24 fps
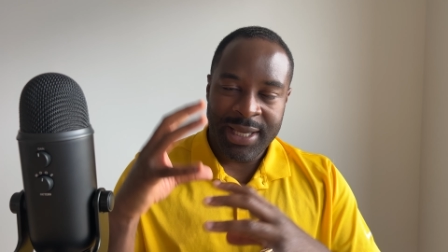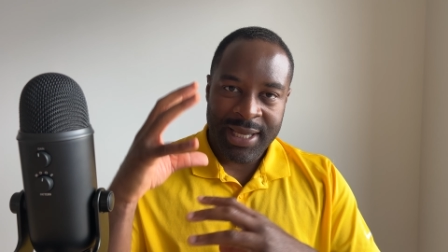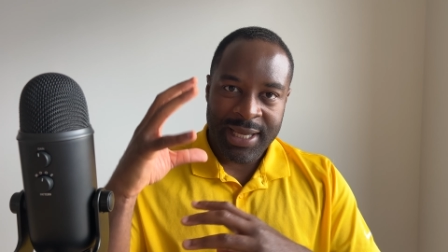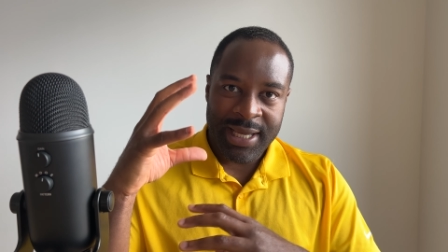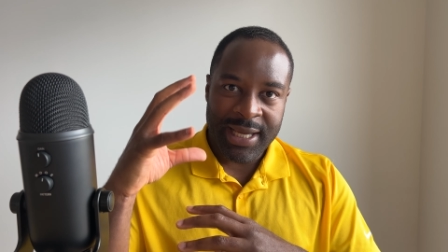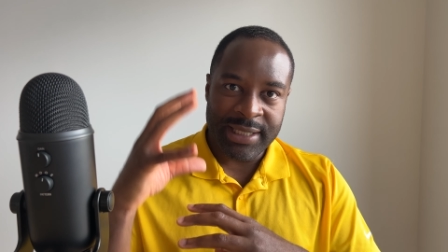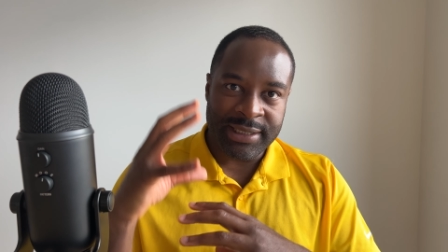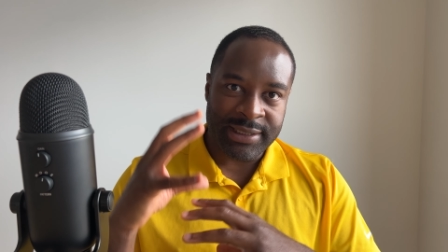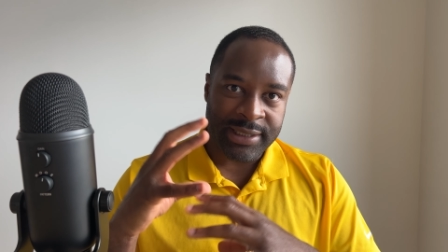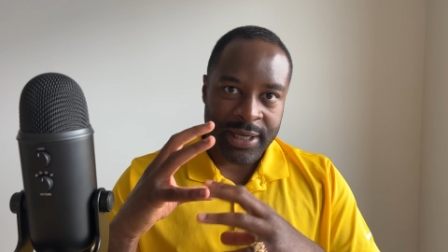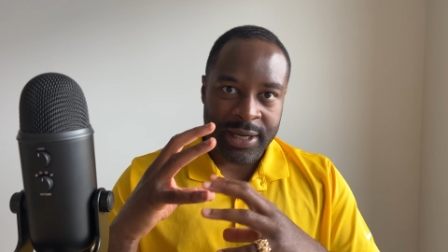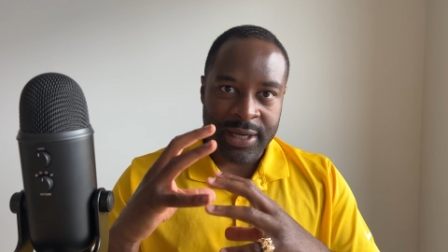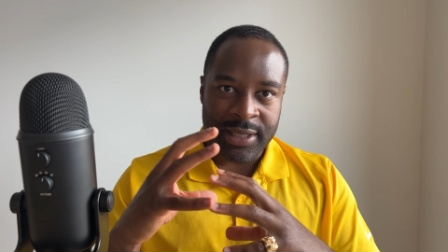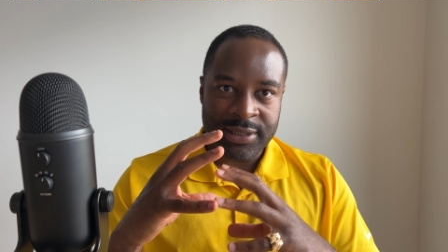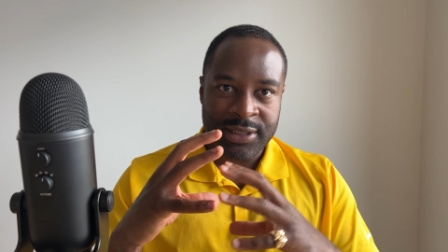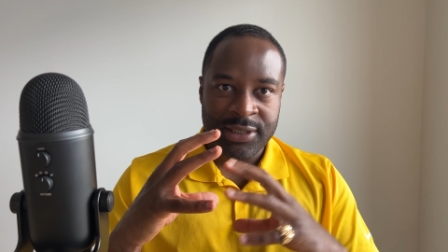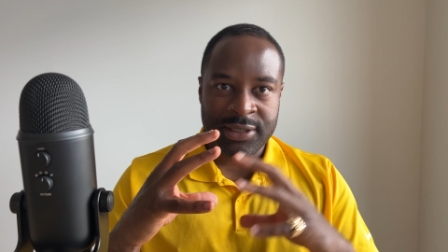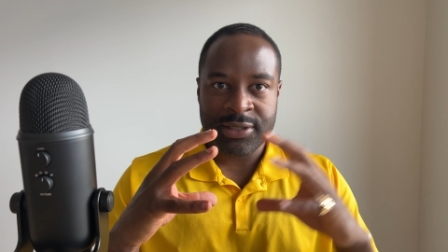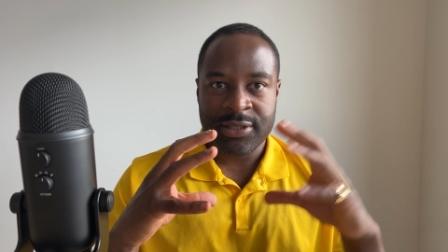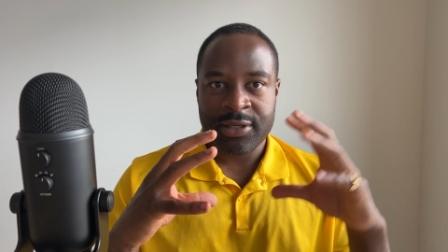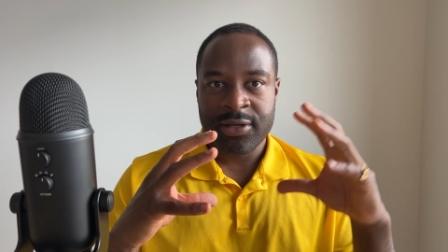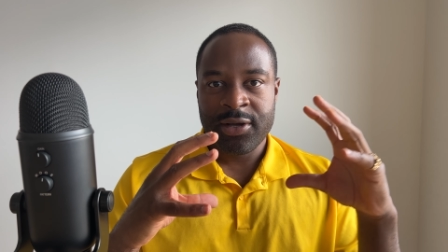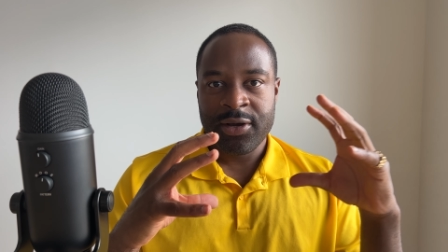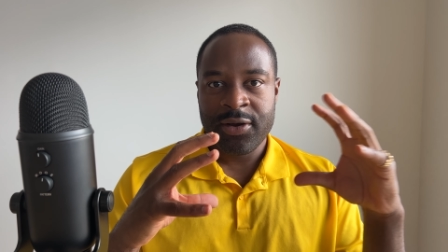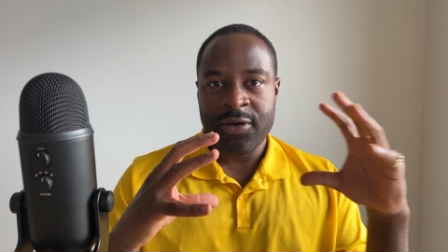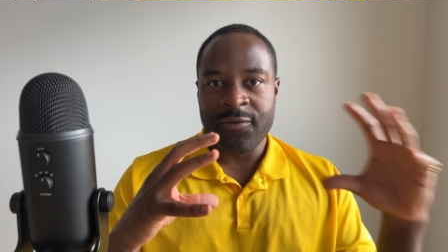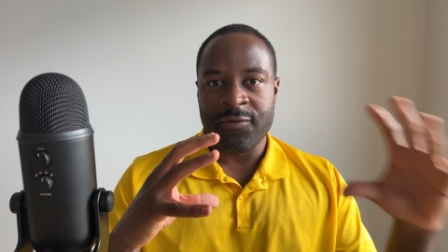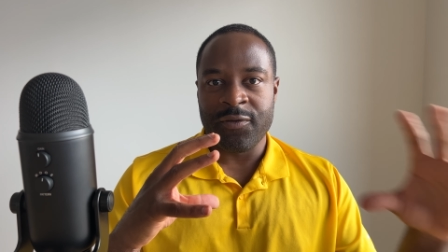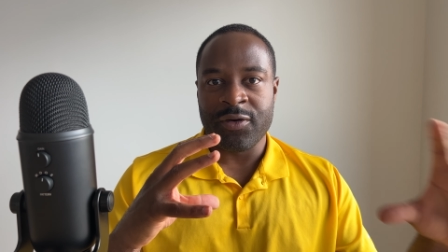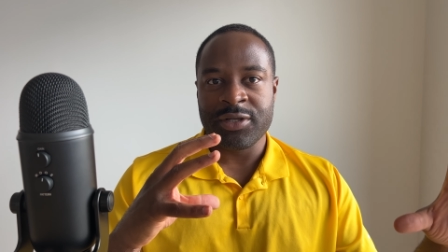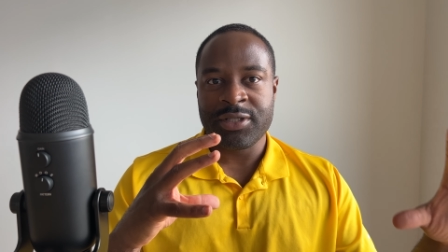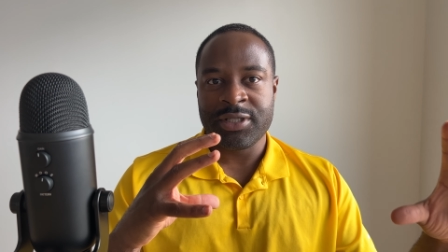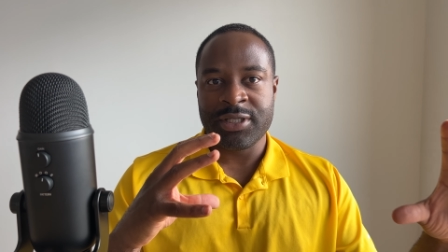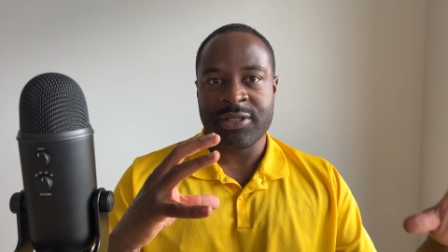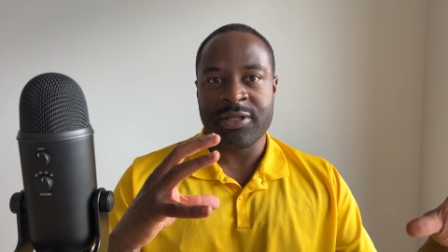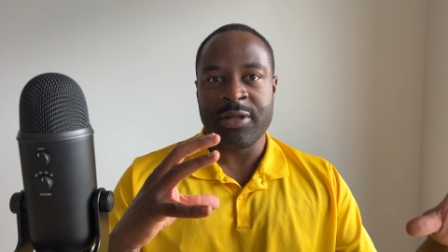It's us
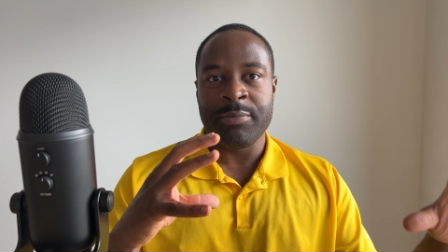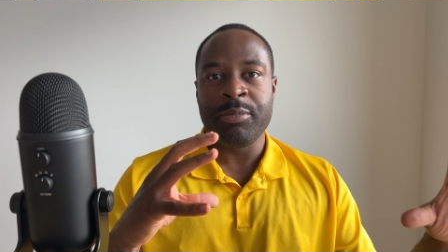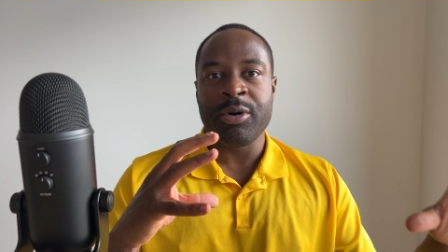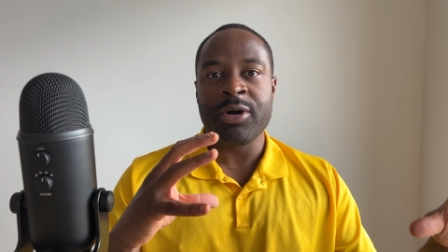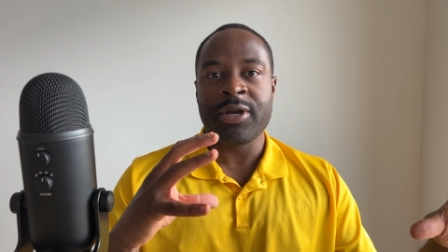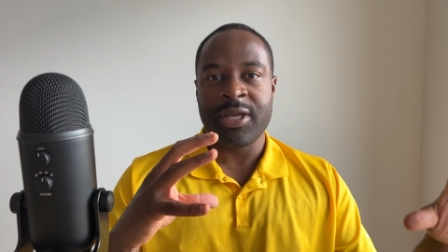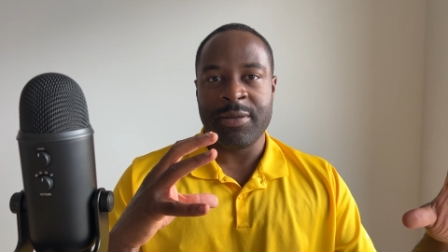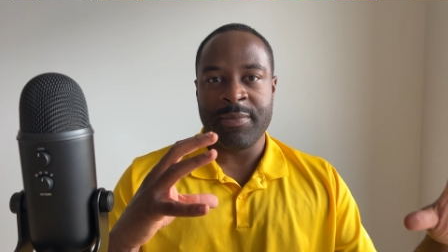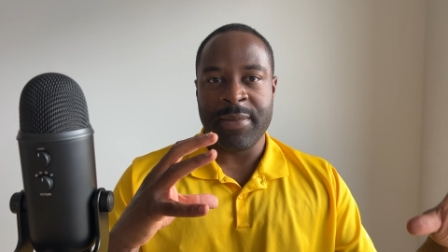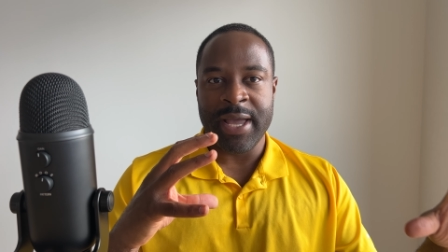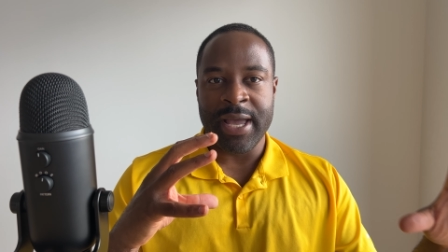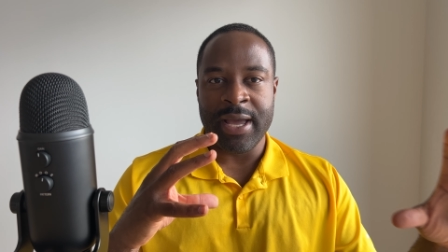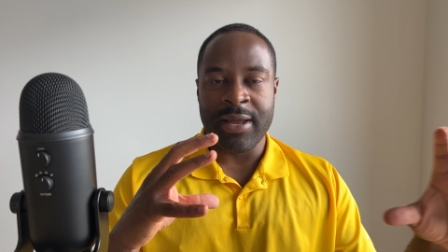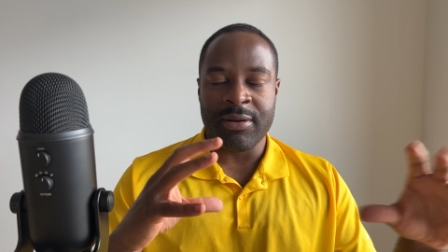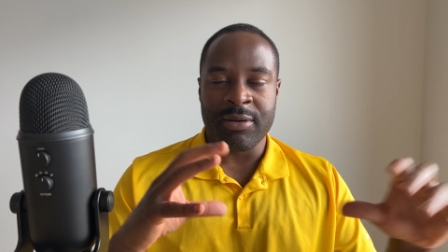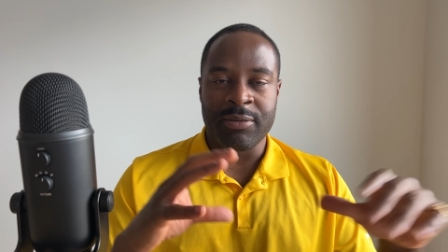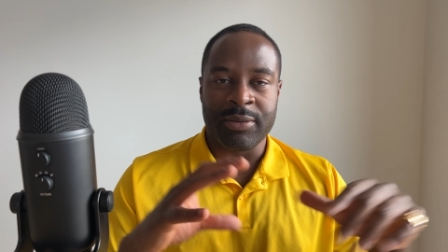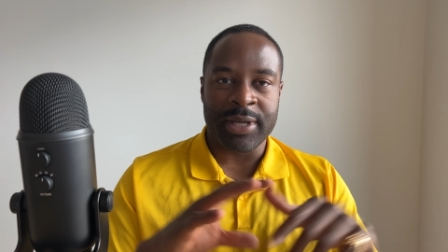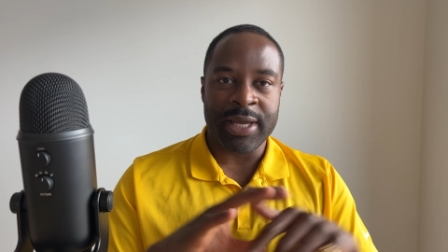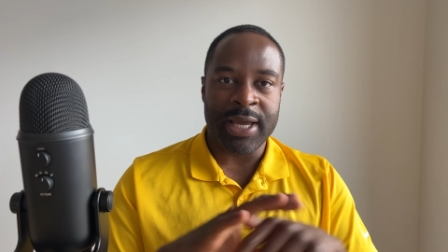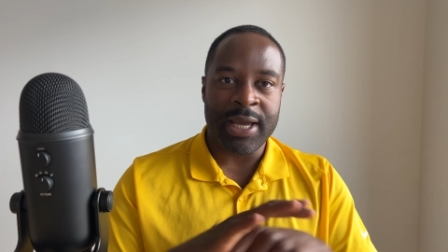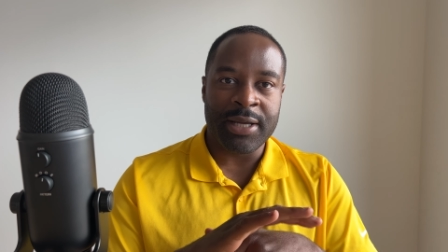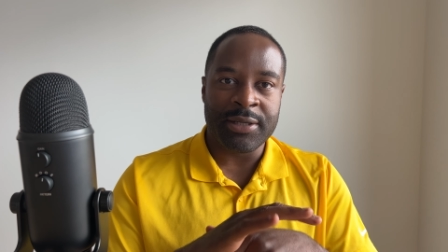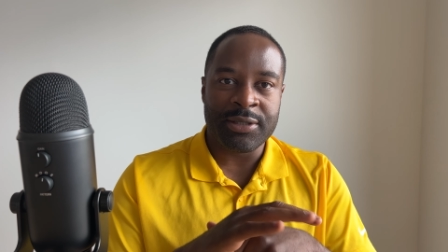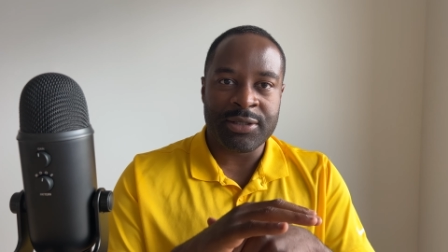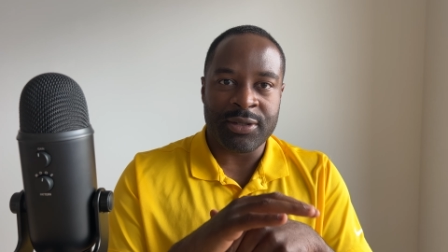versus the boogeyman, okay?